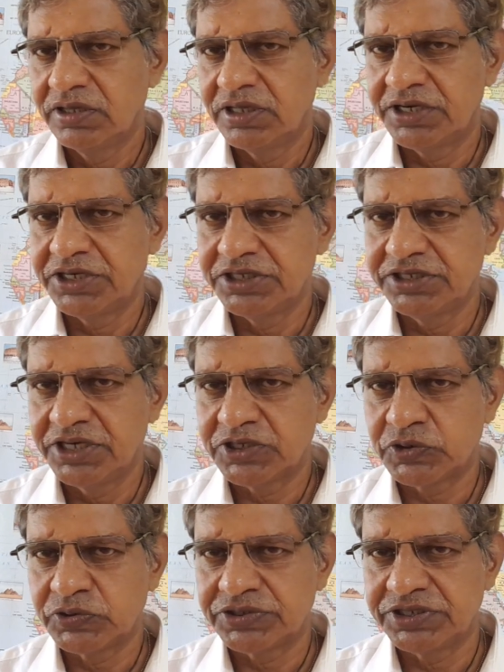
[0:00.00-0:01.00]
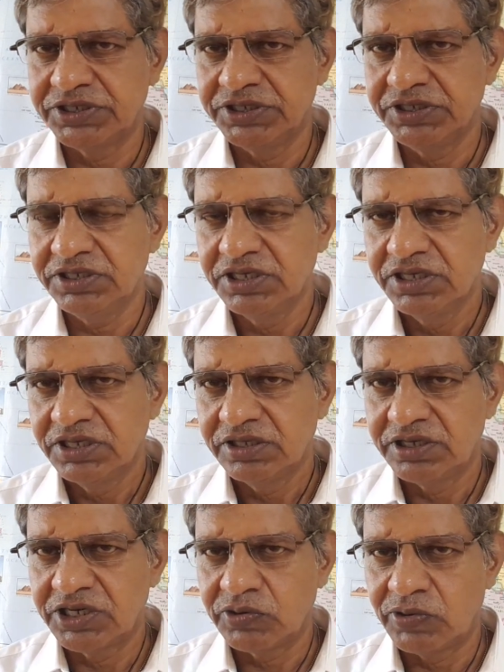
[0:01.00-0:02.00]
that is he has to see
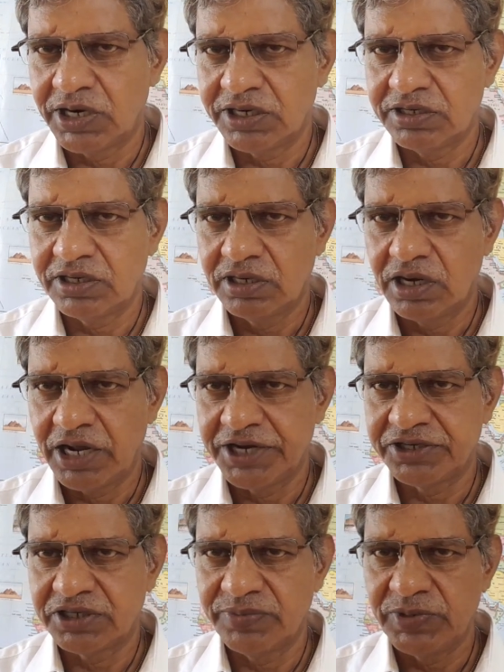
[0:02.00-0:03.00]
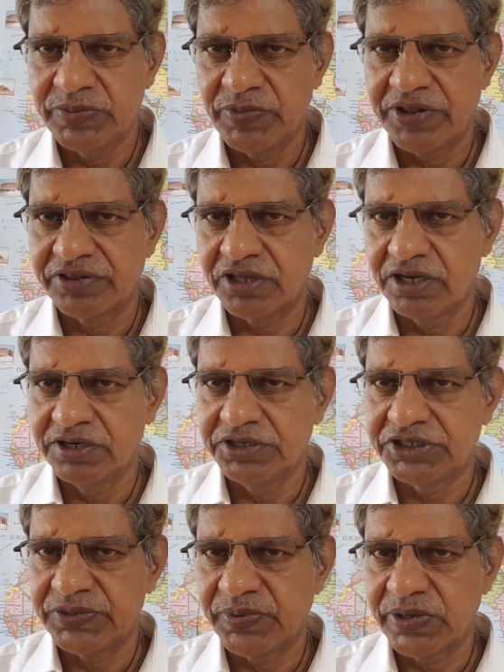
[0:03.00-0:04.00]
that what item is mentioned
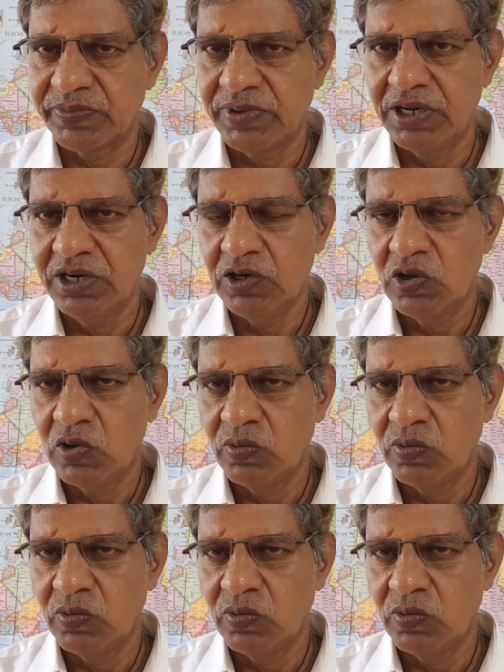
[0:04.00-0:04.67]
in shipping bill,